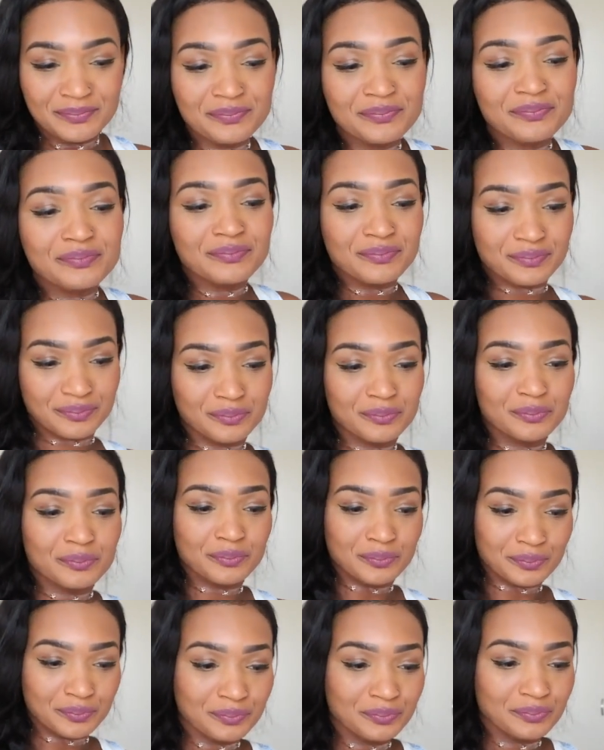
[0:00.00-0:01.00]
Make
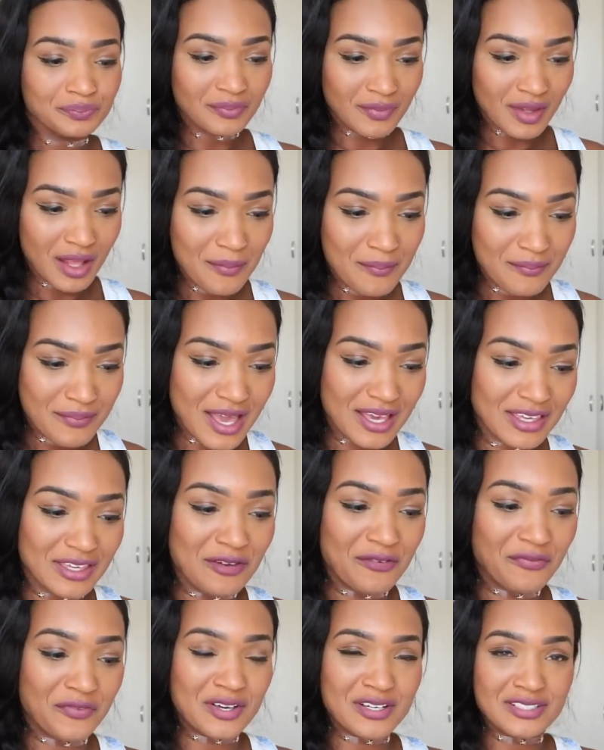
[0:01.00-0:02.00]

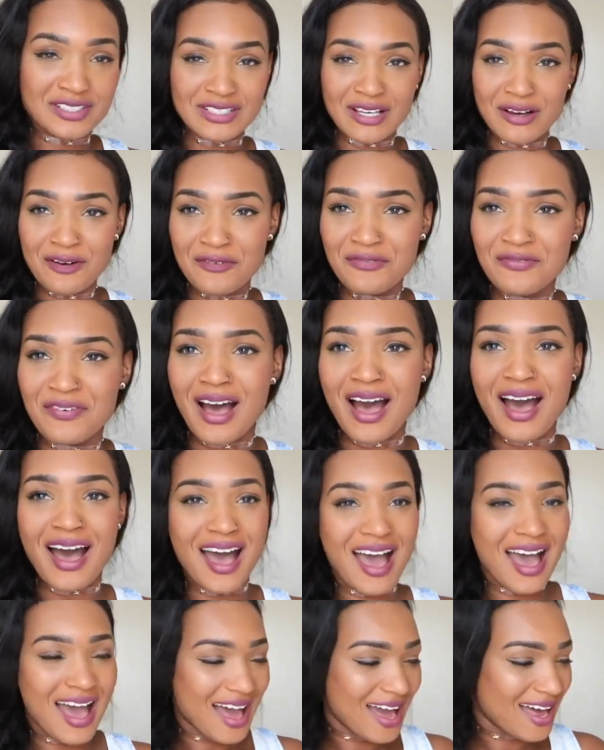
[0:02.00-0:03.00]
you feel so
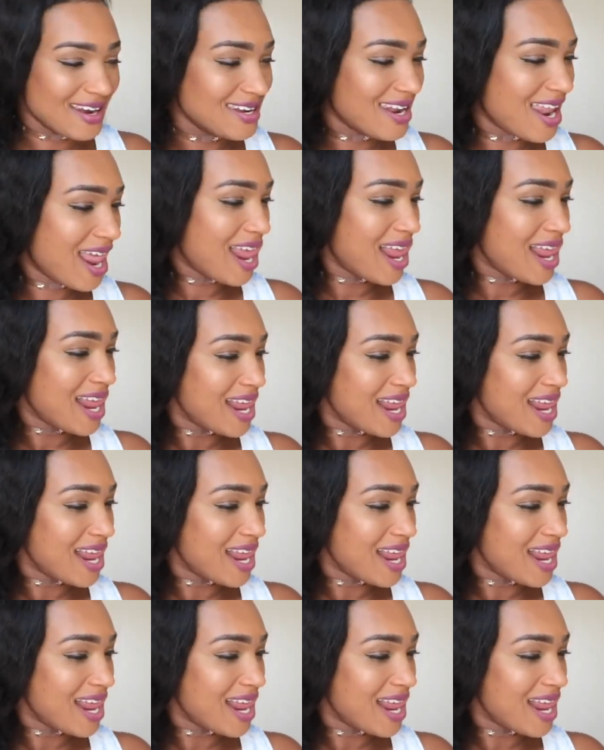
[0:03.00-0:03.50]
fine.